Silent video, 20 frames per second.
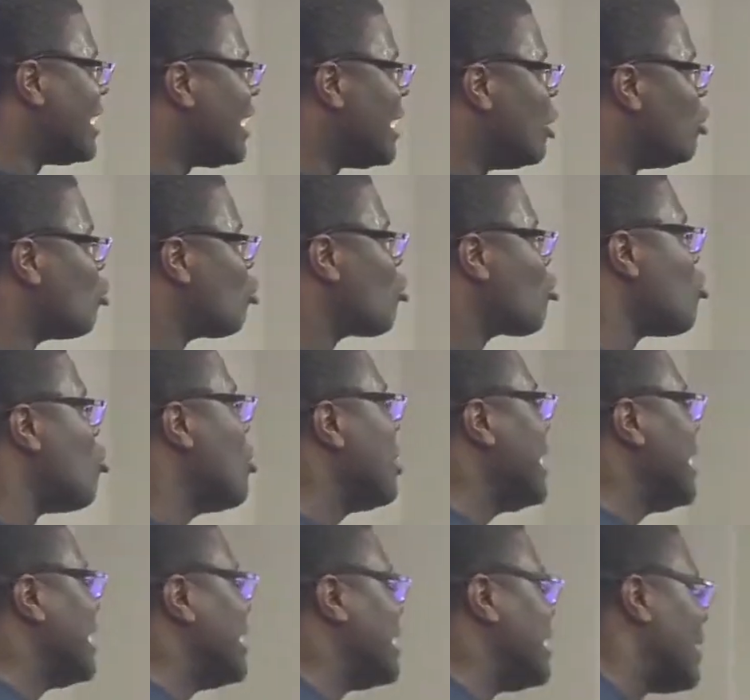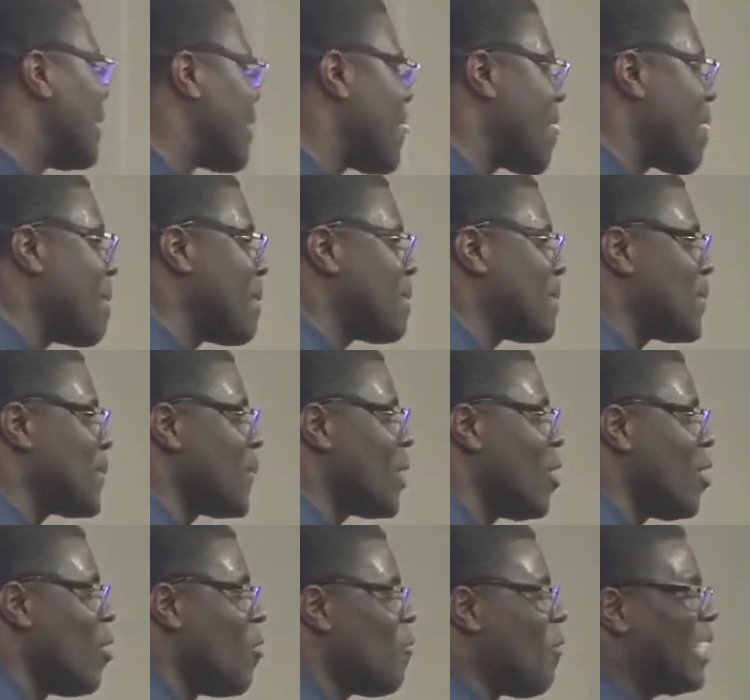is groaning
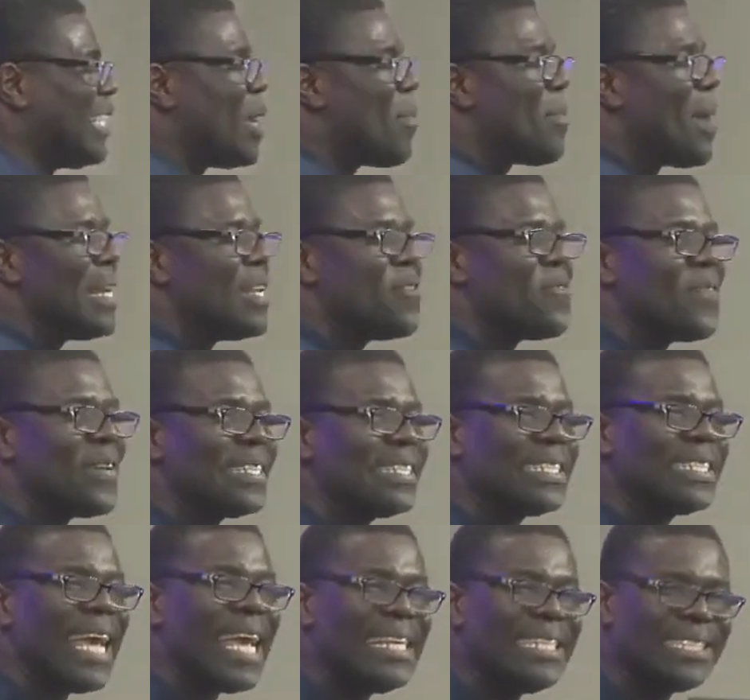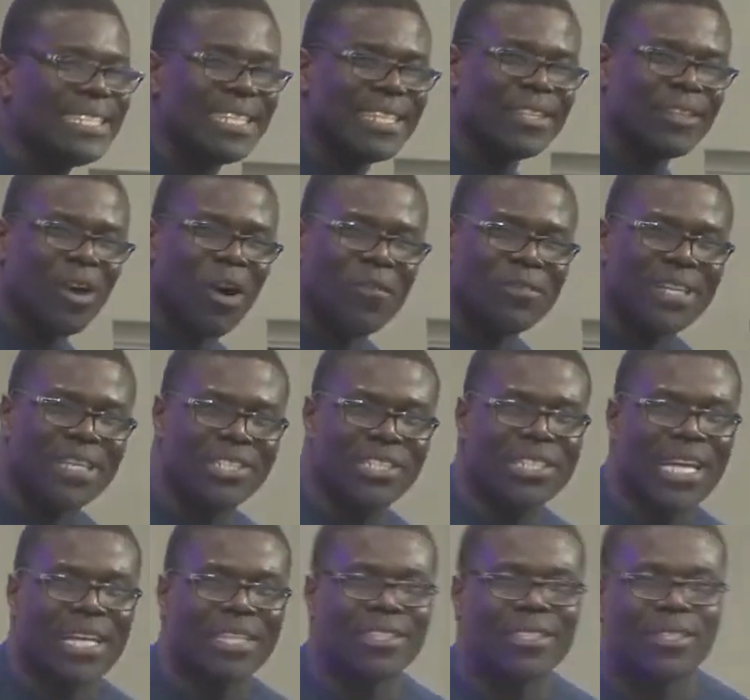for the manifestation of the
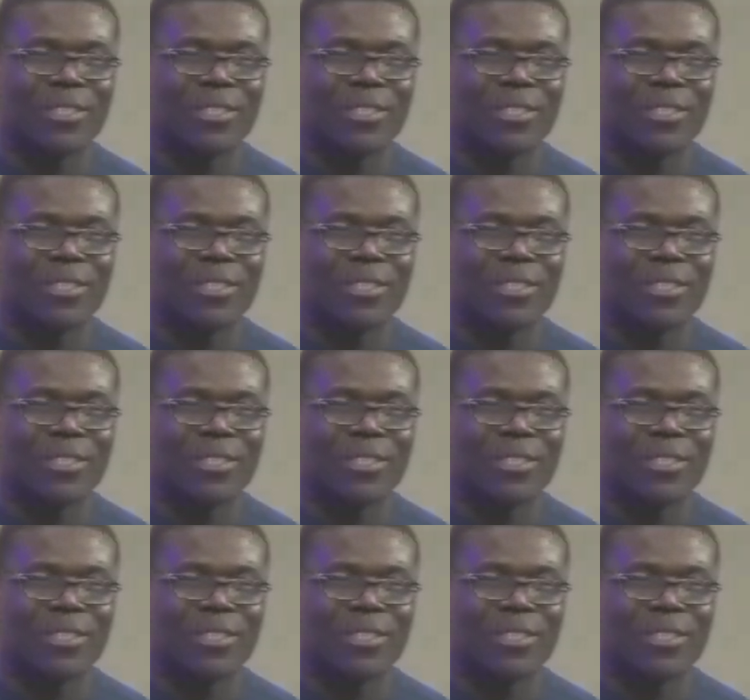sons